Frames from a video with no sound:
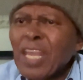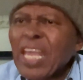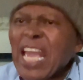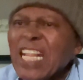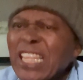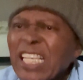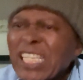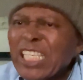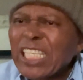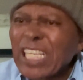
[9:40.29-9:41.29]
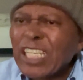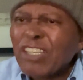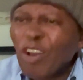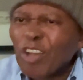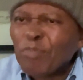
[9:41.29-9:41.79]
And this is
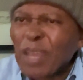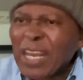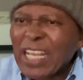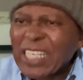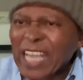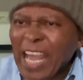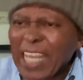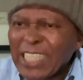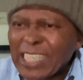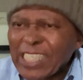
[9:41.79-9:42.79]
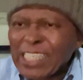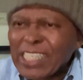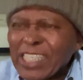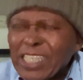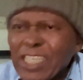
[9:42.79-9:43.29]
not meningitis.
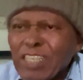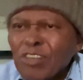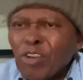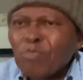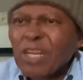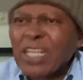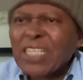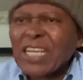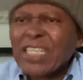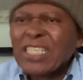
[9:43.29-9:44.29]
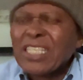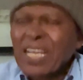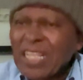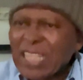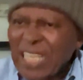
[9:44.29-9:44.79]
This is not meningitis.
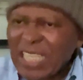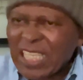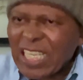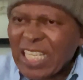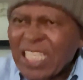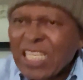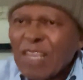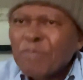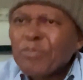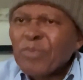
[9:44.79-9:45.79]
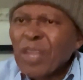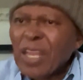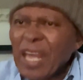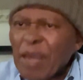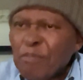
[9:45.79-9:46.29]
This is
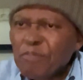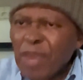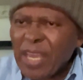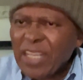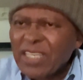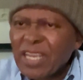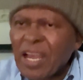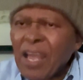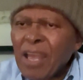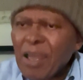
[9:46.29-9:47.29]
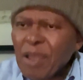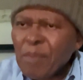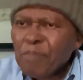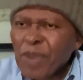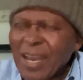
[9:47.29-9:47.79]
a major
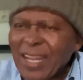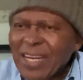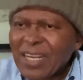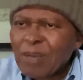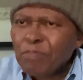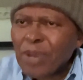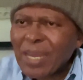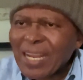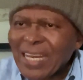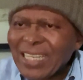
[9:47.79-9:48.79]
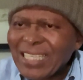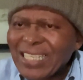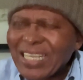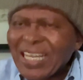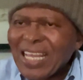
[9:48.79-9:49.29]

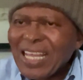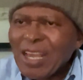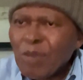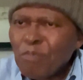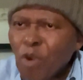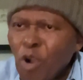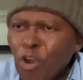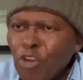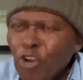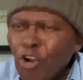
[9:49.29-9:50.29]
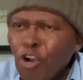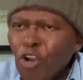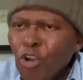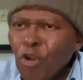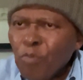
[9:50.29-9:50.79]
paralytic
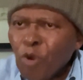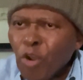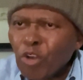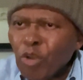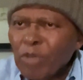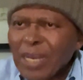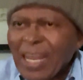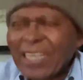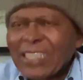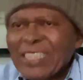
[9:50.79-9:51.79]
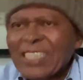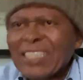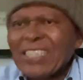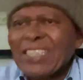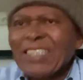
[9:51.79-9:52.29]
poliomyelitis.